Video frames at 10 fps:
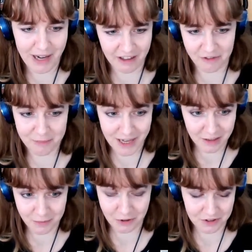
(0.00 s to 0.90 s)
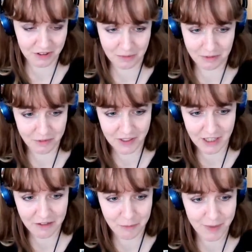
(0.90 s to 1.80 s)
Black Lives Matter, but also with the
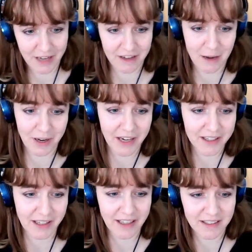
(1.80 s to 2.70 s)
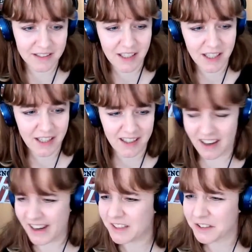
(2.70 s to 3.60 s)
COVID pandemic. It's
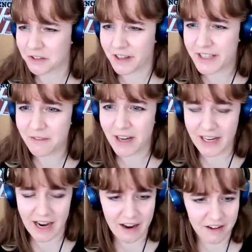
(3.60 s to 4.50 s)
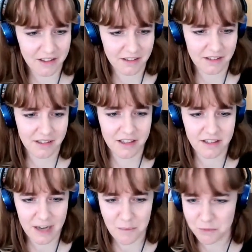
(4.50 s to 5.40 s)
kind of striking, really, how
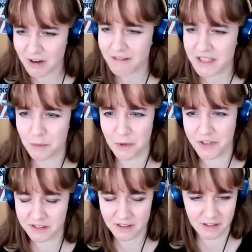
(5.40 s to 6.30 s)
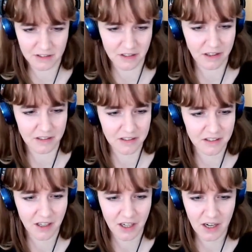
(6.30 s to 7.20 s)
contemporary some of his
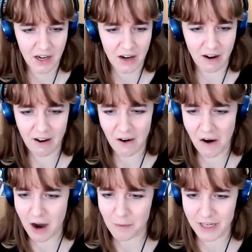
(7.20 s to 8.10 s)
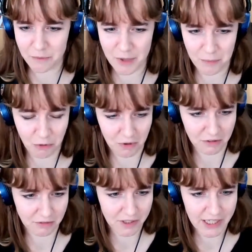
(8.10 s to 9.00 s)
concerns are. I mean, people
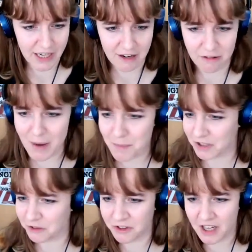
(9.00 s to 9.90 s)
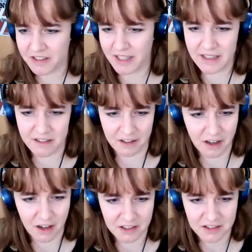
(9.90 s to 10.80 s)
will remember the flooding in
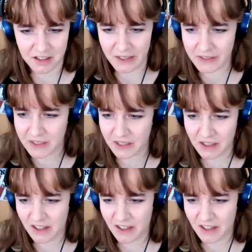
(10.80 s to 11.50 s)
Jakarta